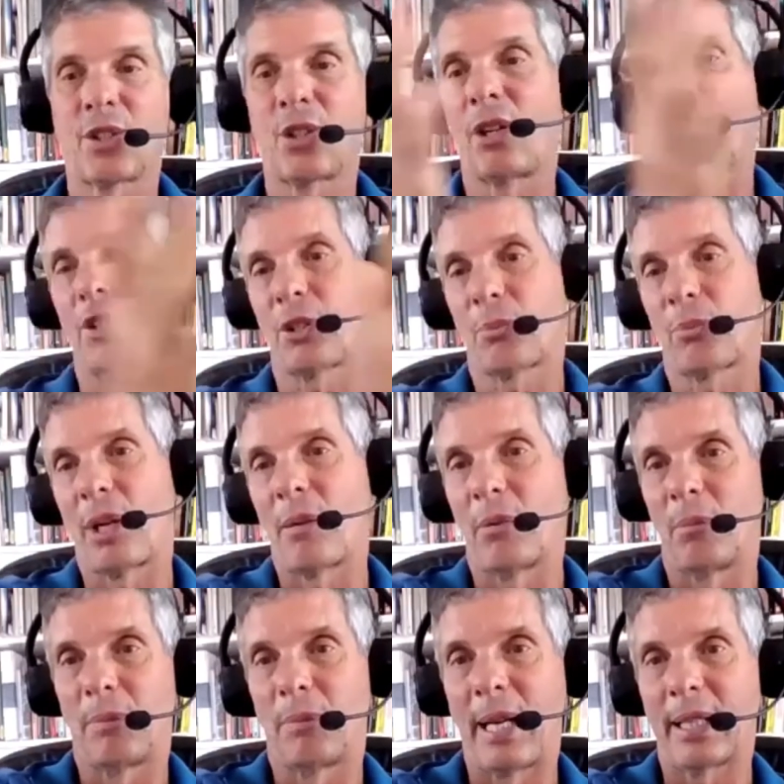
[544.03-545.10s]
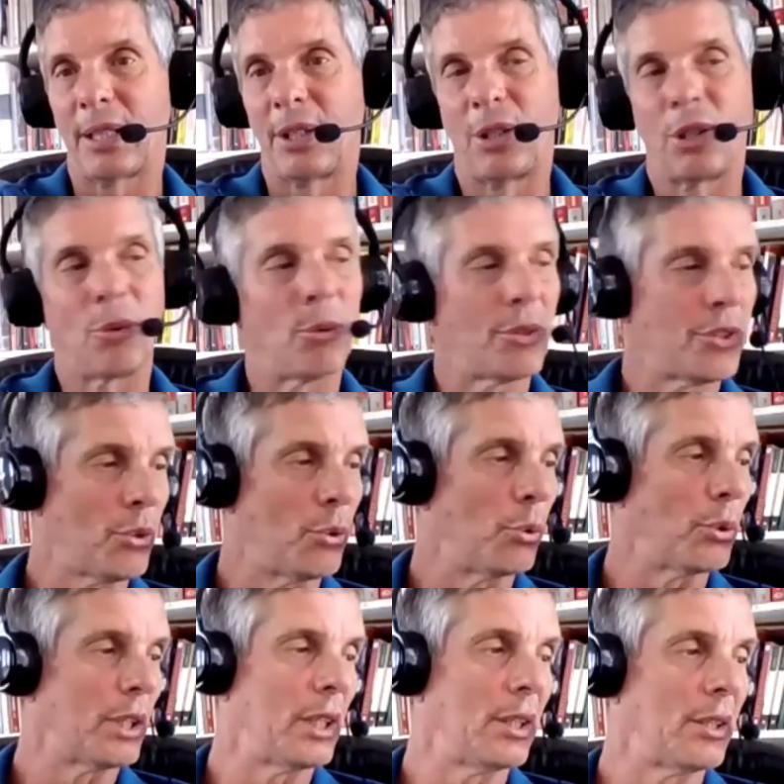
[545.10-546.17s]
solve this problem back you know with
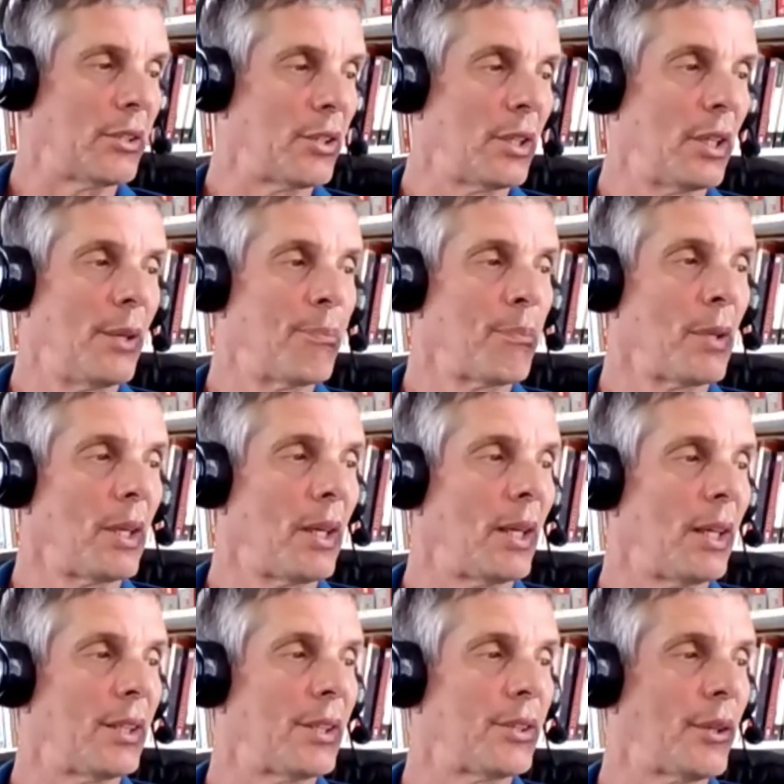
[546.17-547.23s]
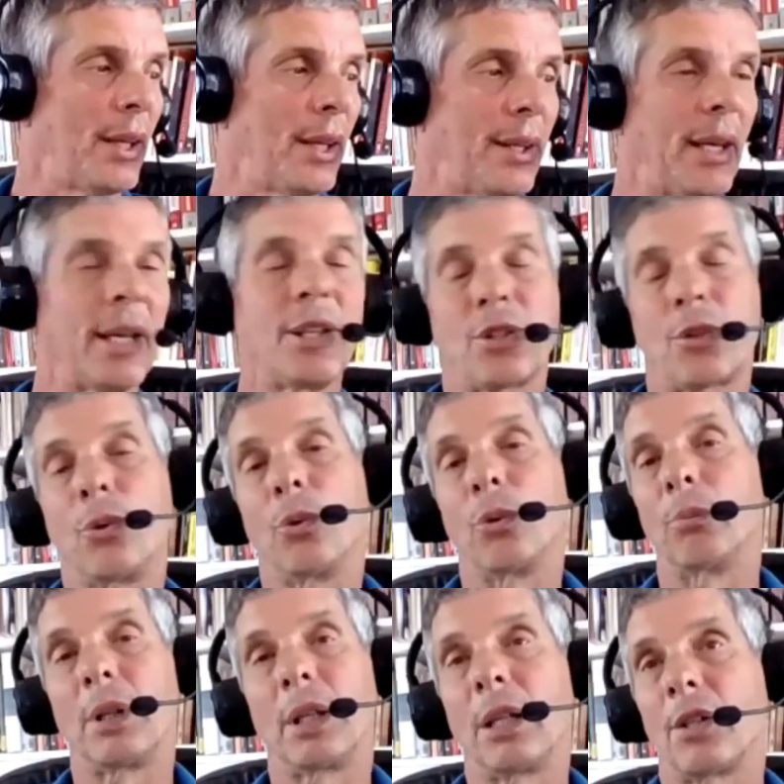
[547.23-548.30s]
school kids, and so that, that is cool
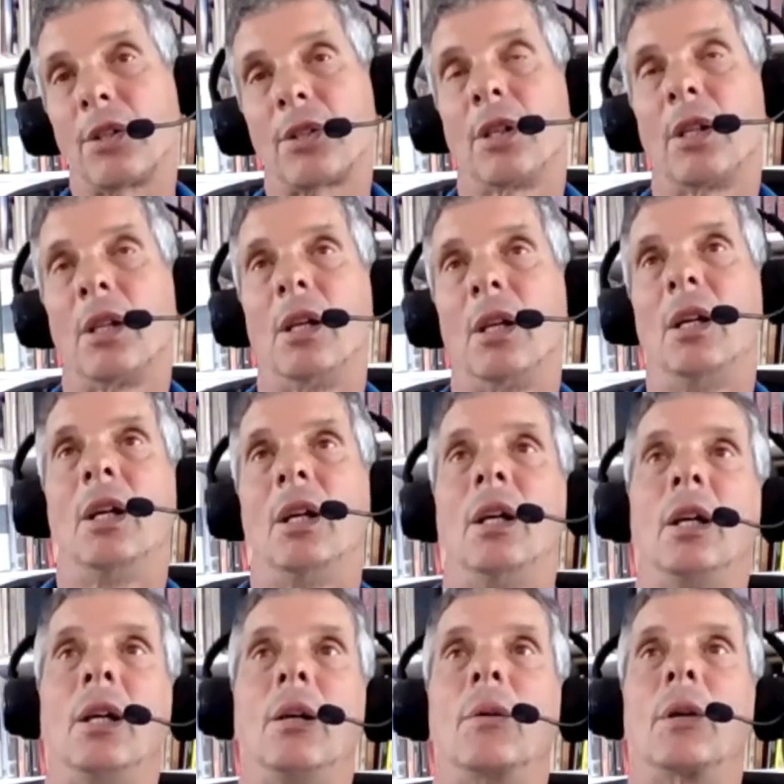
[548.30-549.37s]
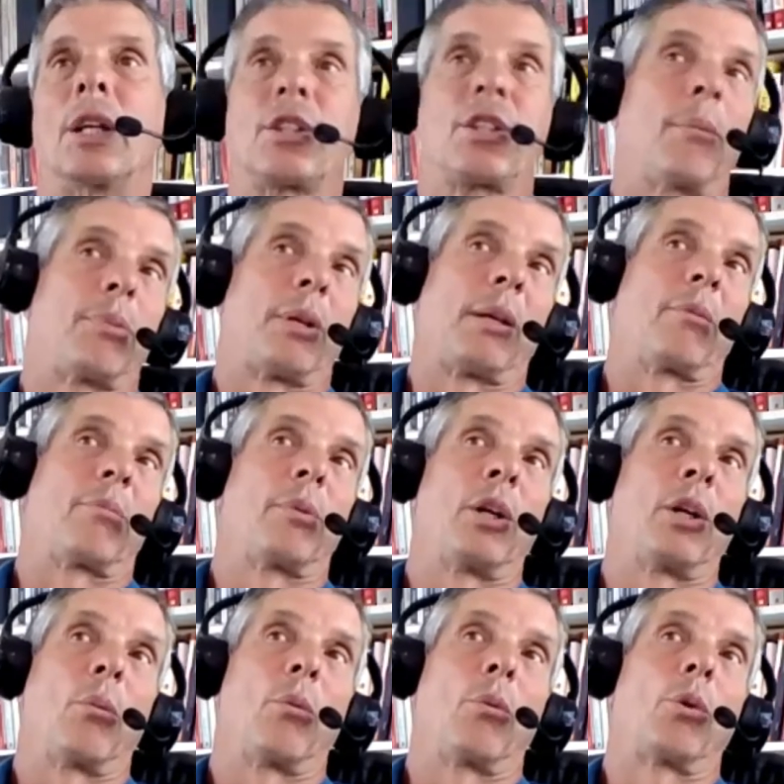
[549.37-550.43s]
because because sometimes you
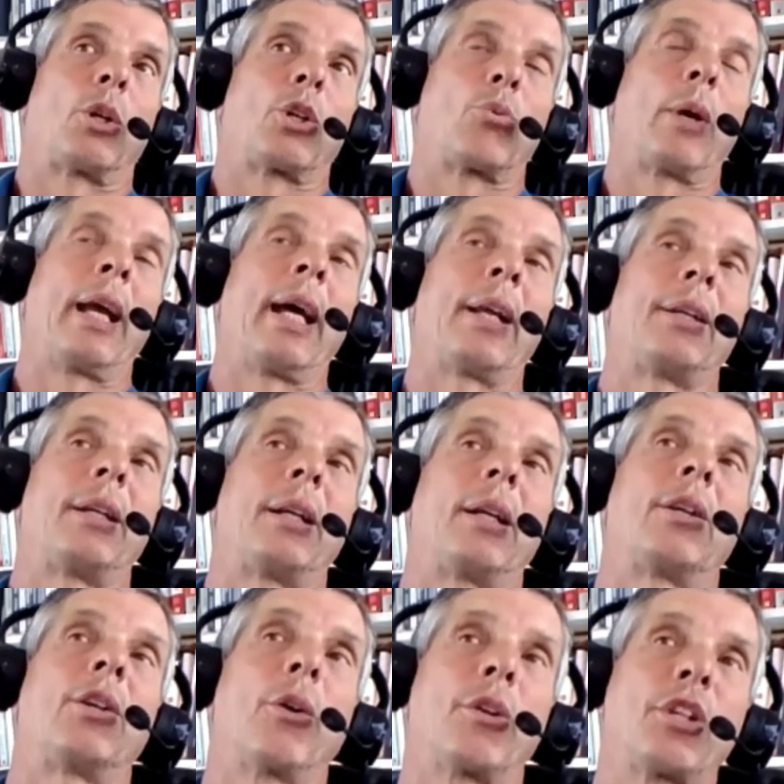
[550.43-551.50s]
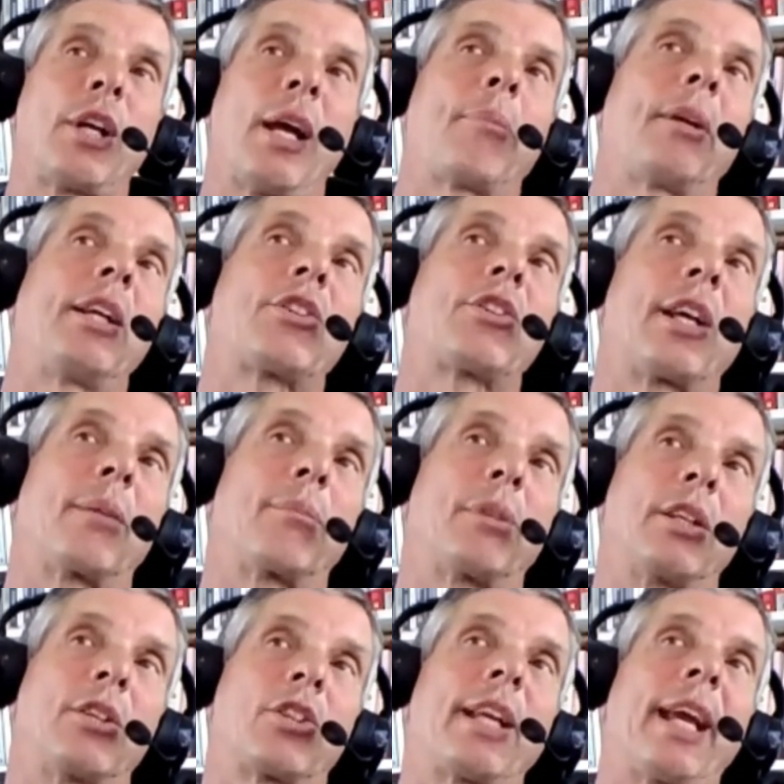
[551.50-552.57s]
know because we had the, you know the Japanese set up
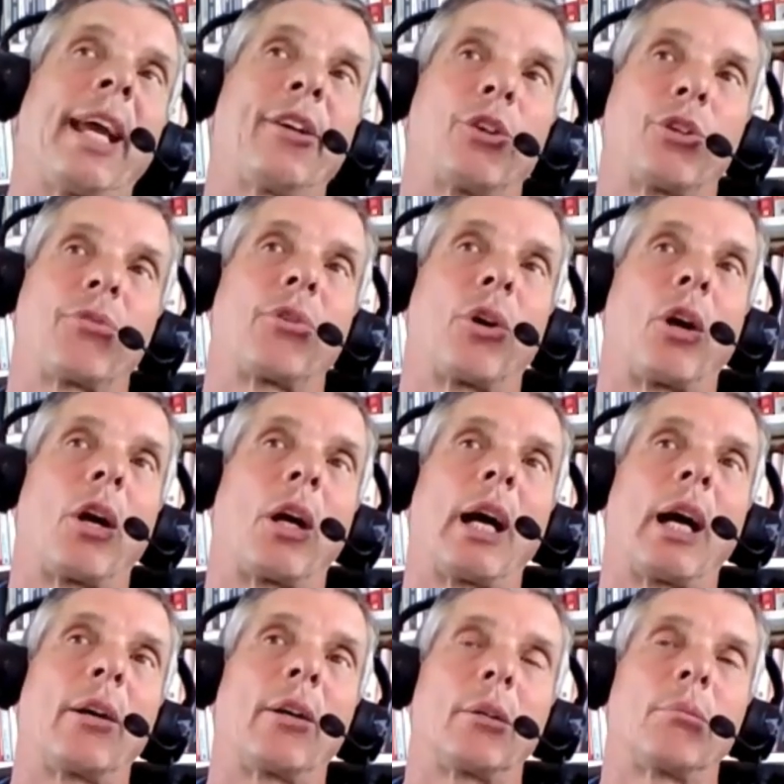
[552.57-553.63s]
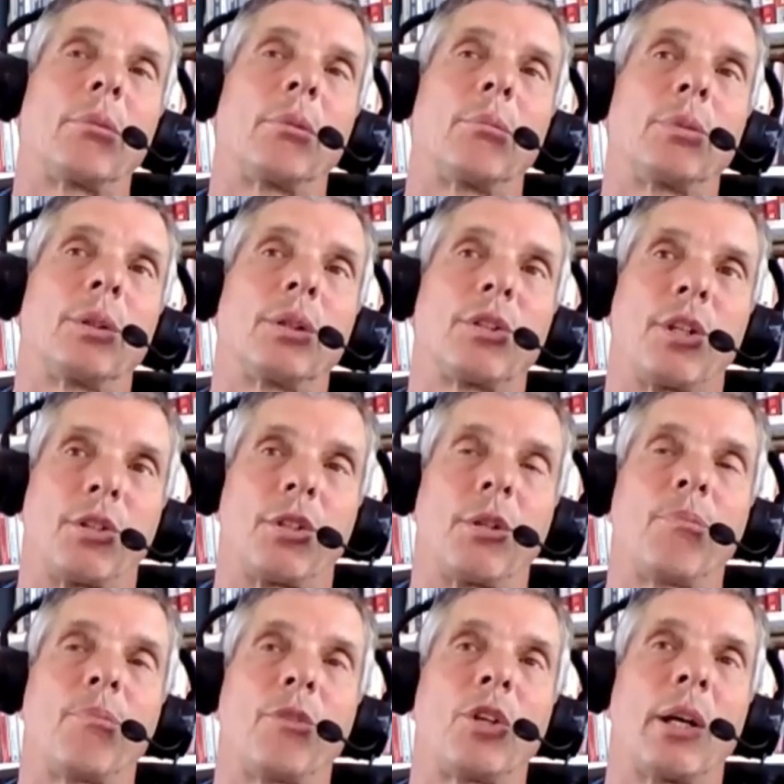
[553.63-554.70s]
these standards for our hiring
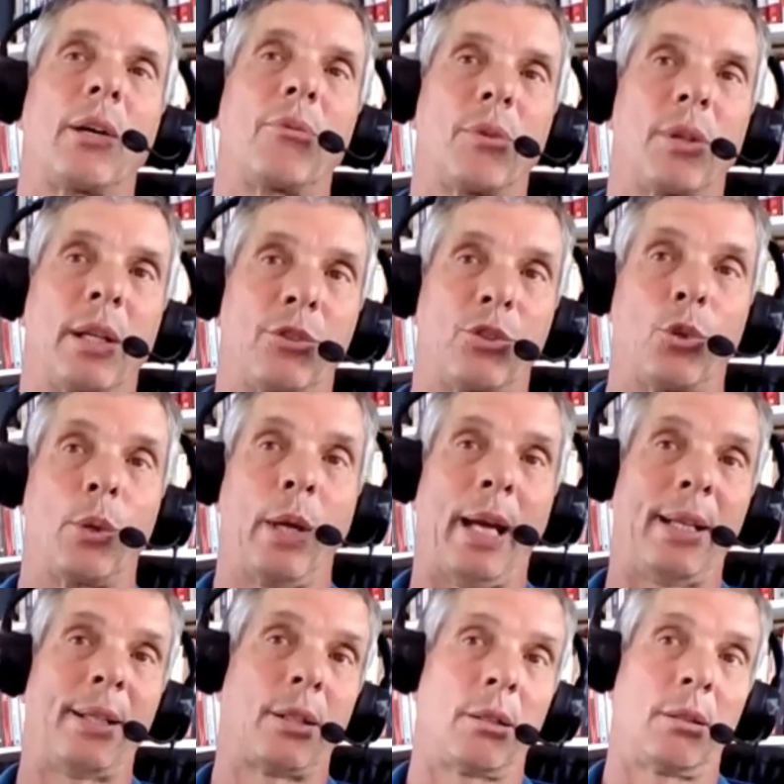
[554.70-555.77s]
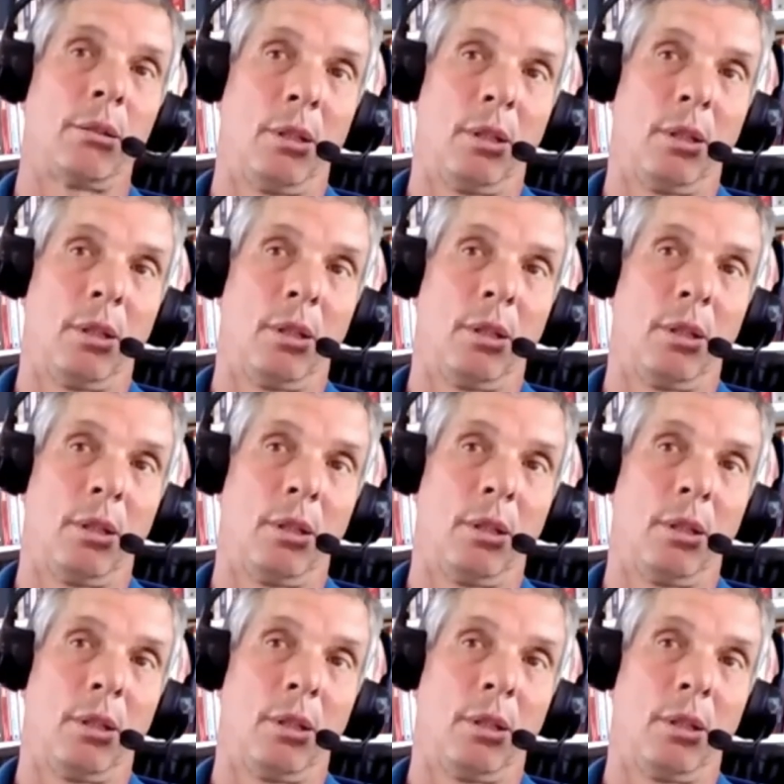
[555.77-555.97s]
system, you know that you had to